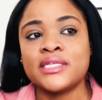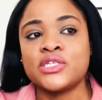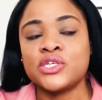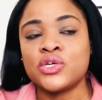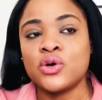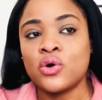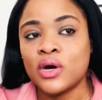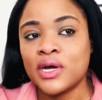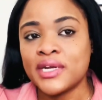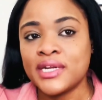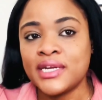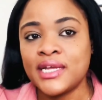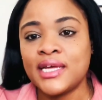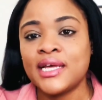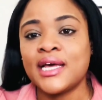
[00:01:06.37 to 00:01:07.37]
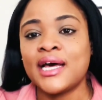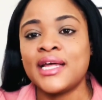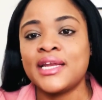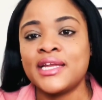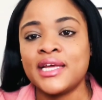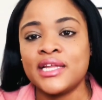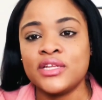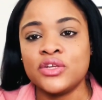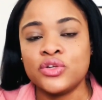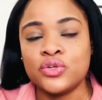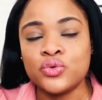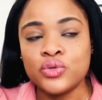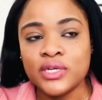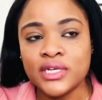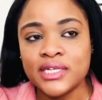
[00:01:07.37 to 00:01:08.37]
you go on the day, and then you
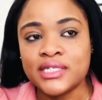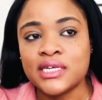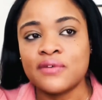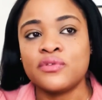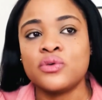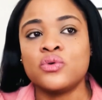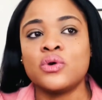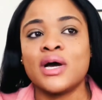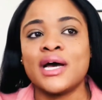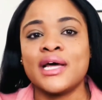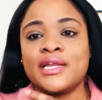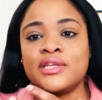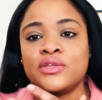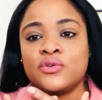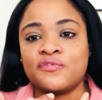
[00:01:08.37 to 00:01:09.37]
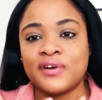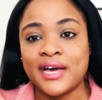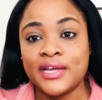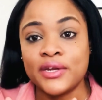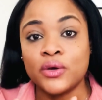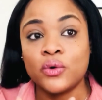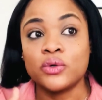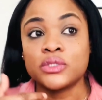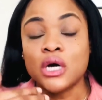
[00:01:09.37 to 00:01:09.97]
do the interview and you find out